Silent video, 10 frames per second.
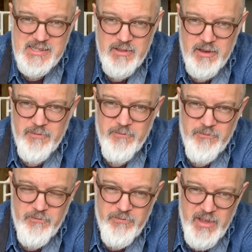the
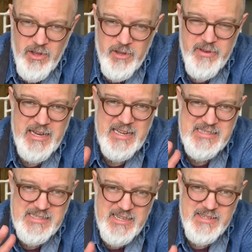feel of it
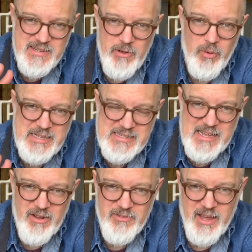is just like what it
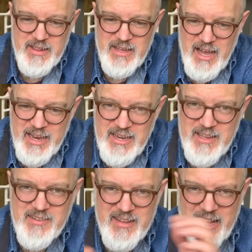sounds like. The
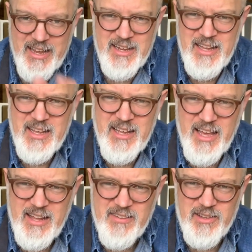idea is that
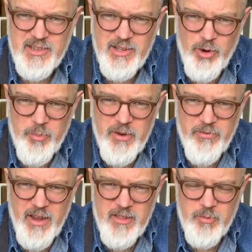it's a little bit
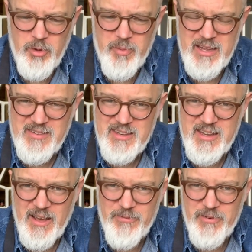flexible, but it's
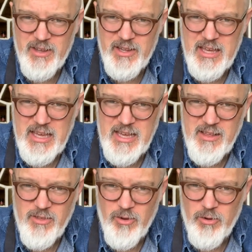definitely
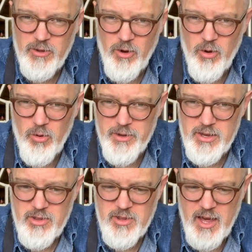easier to hold
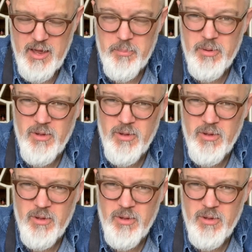its shape.